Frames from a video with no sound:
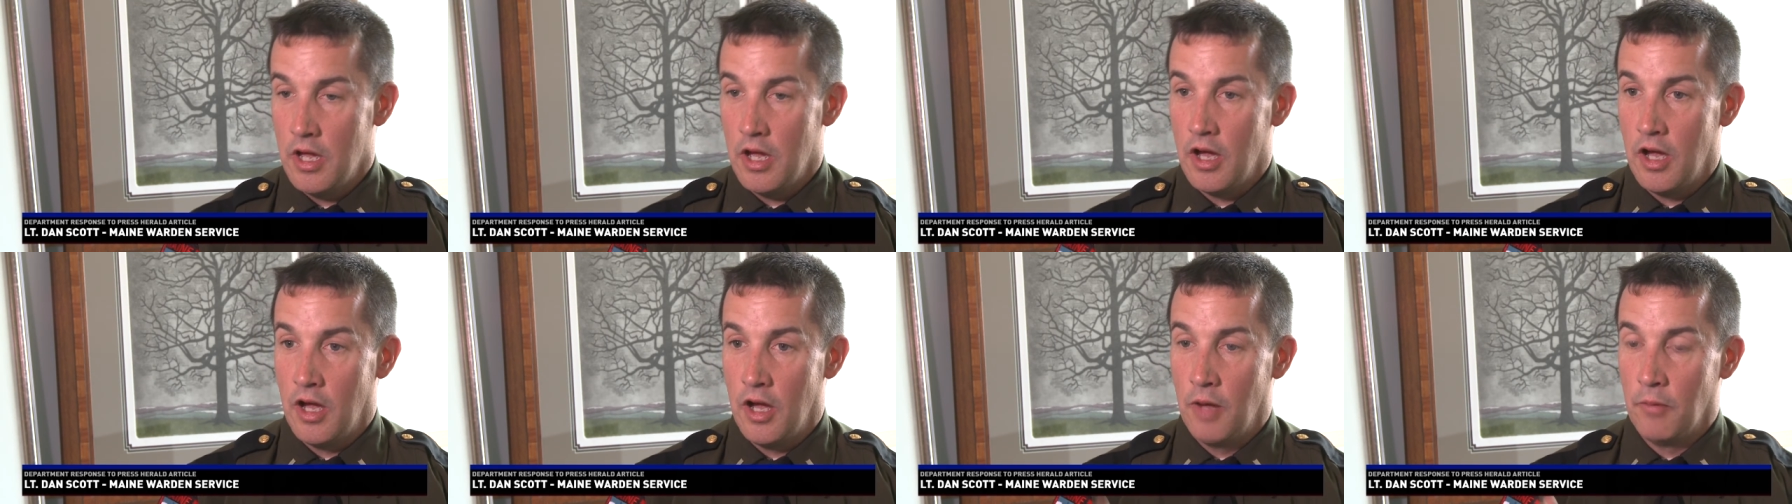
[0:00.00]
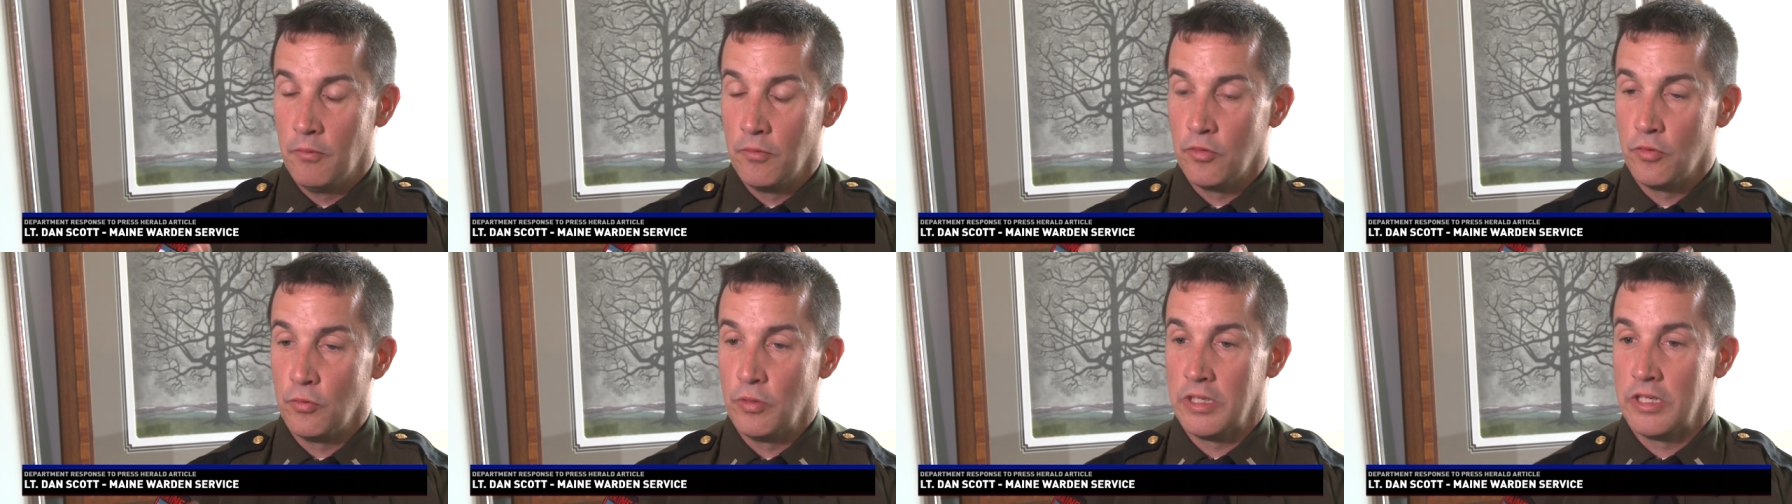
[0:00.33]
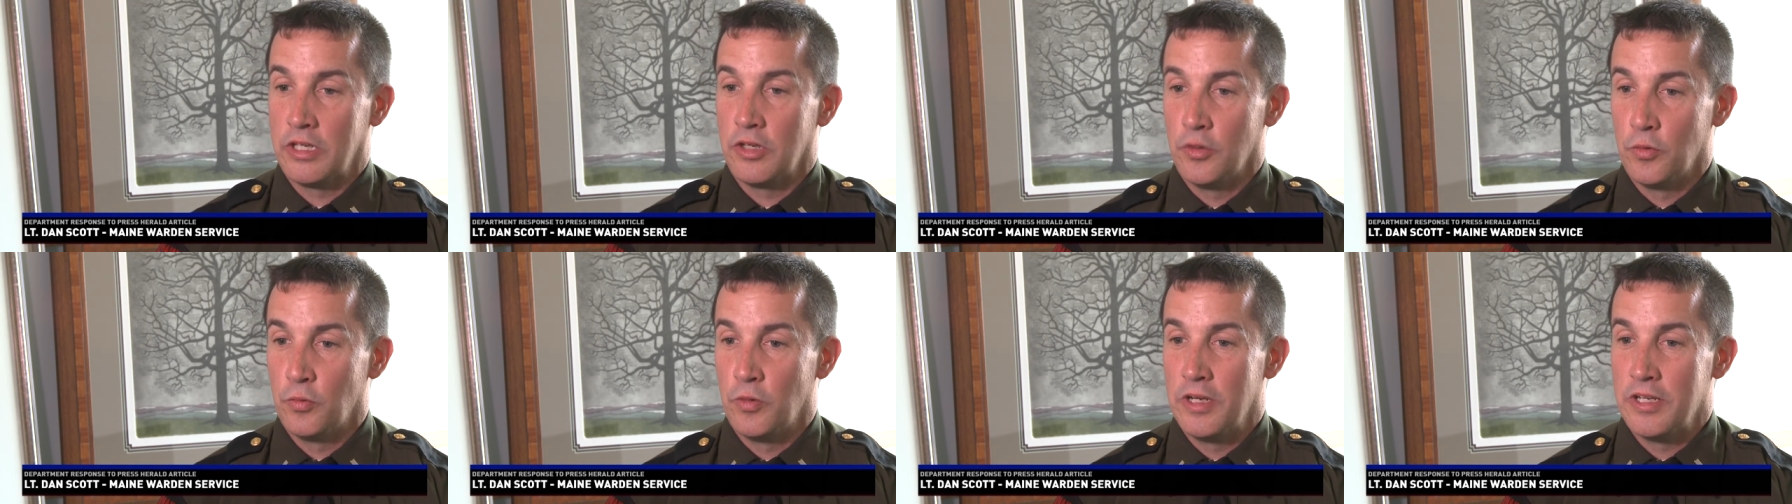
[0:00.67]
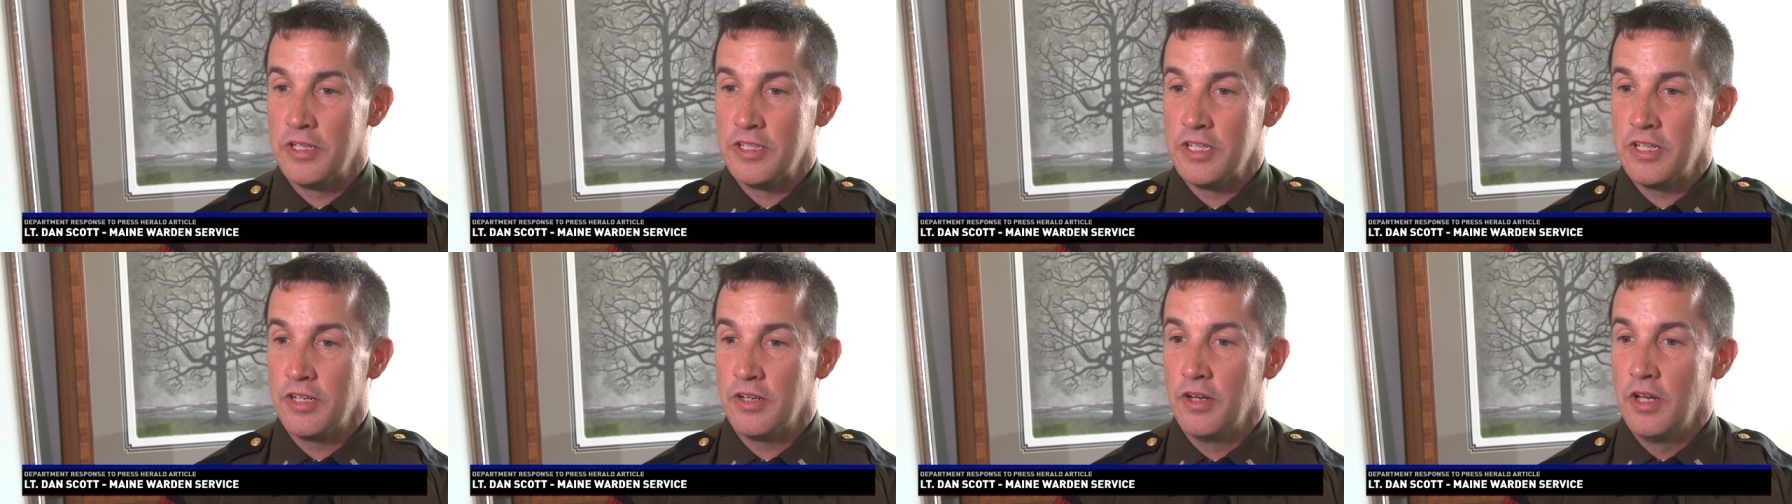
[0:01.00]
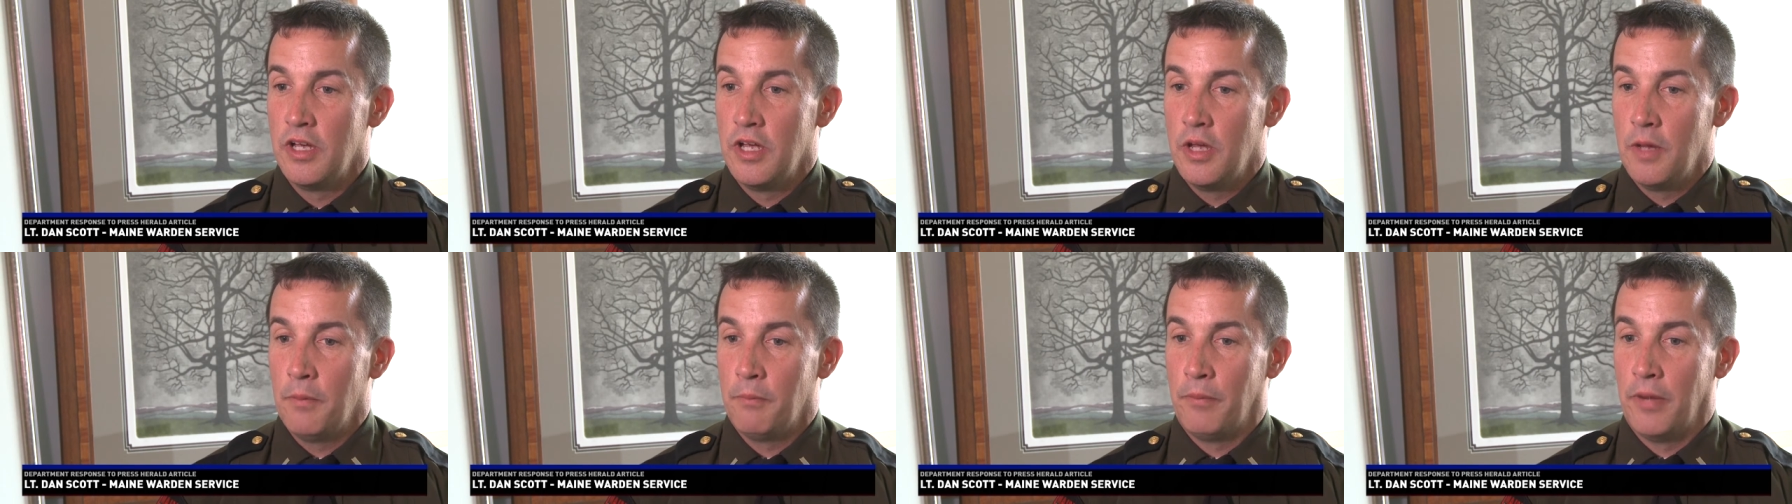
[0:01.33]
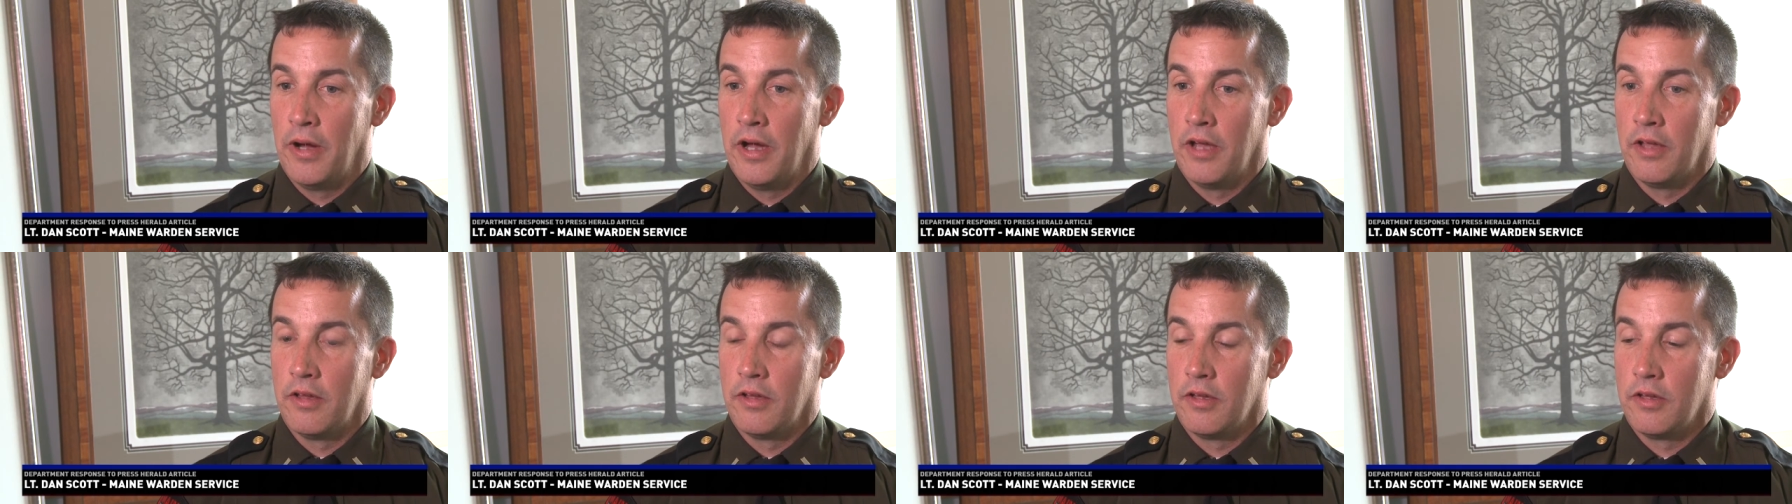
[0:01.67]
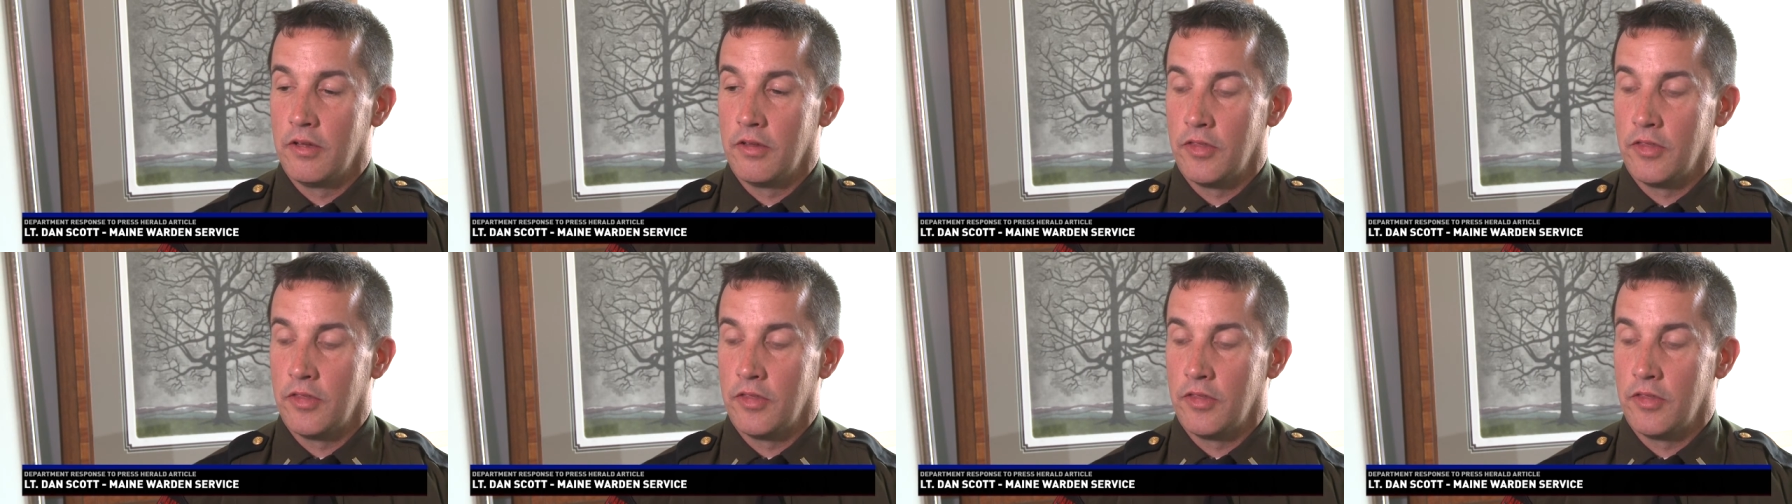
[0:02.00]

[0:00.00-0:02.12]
Um, we killed one deer, but